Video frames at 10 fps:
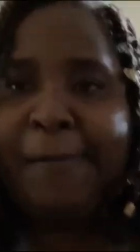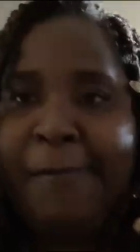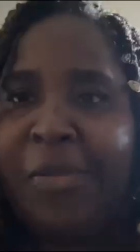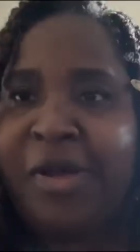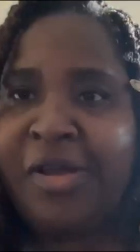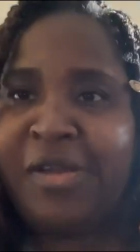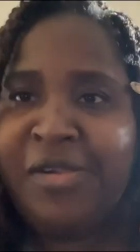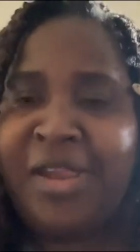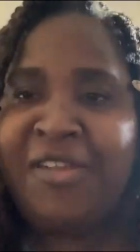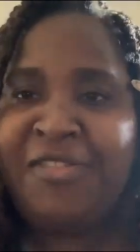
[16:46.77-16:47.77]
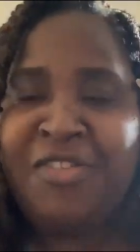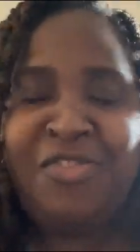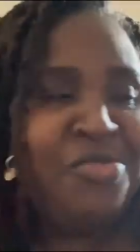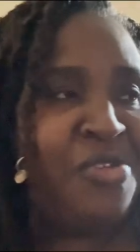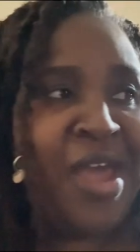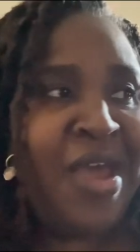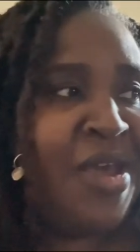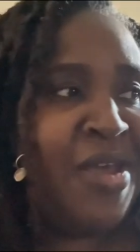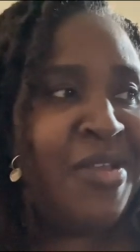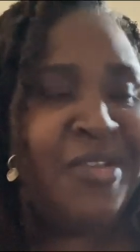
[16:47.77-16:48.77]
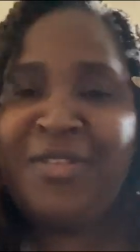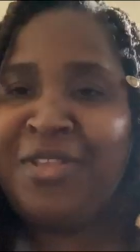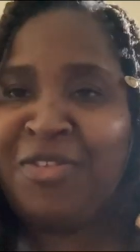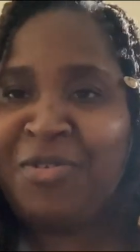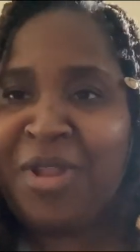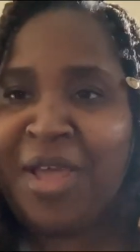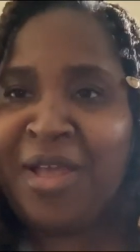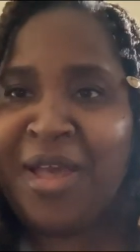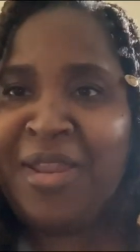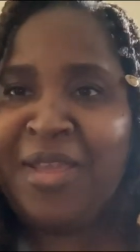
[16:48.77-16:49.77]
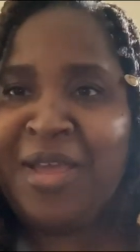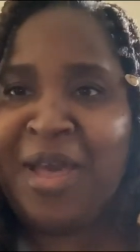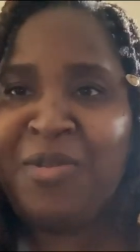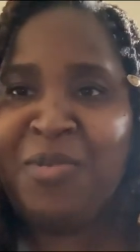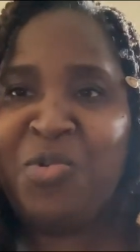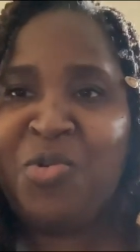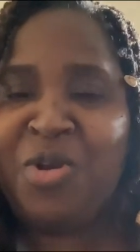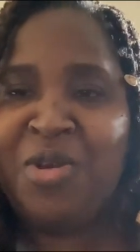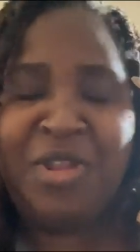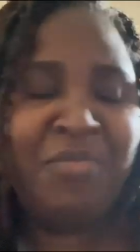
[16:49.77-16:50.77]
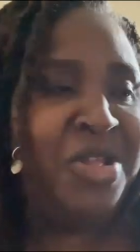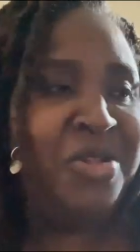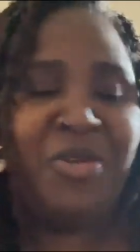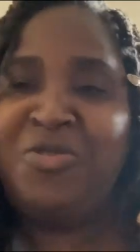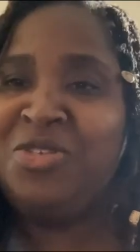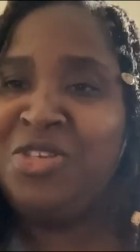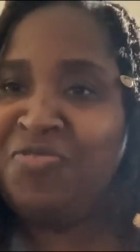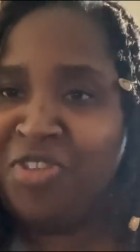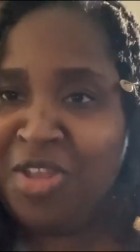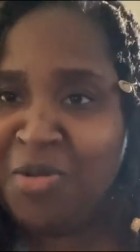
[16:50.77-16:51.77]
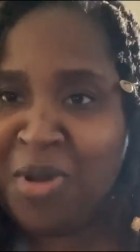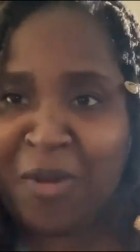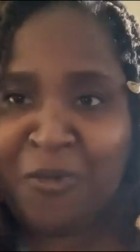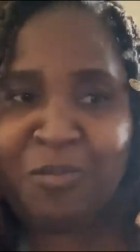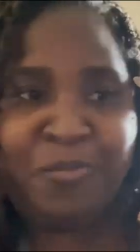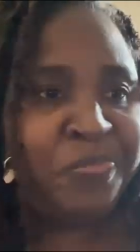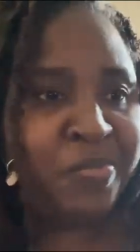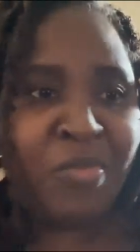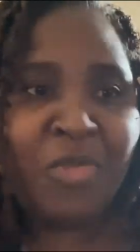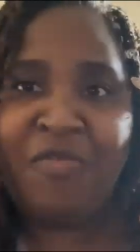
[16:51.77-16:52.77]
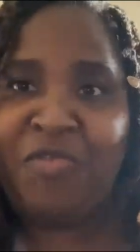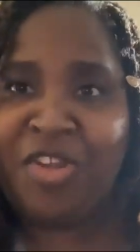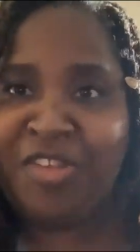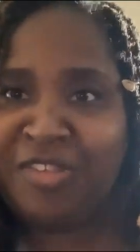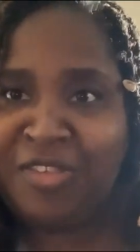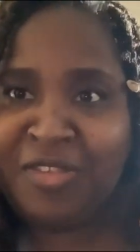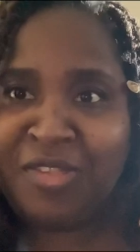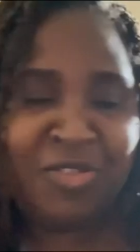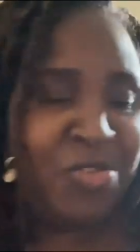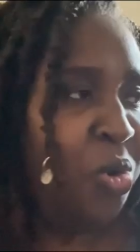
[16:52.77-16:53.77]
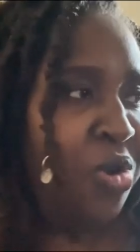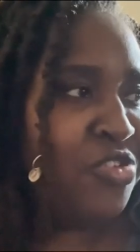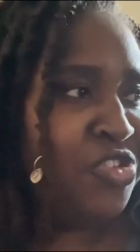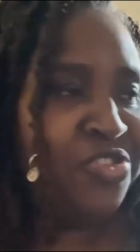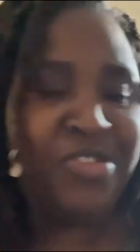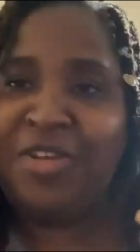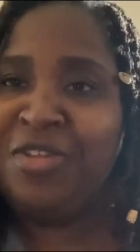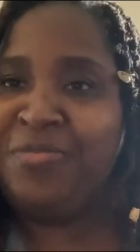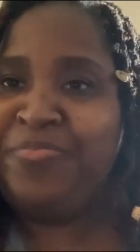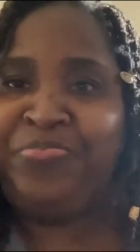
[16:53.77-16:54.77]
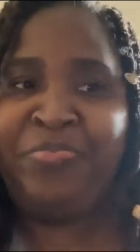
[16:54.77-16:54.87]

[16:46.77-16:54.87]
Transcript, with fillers: But that's it, you guys. That's all I got. I ain't got no more. Let me close this video out for this storage done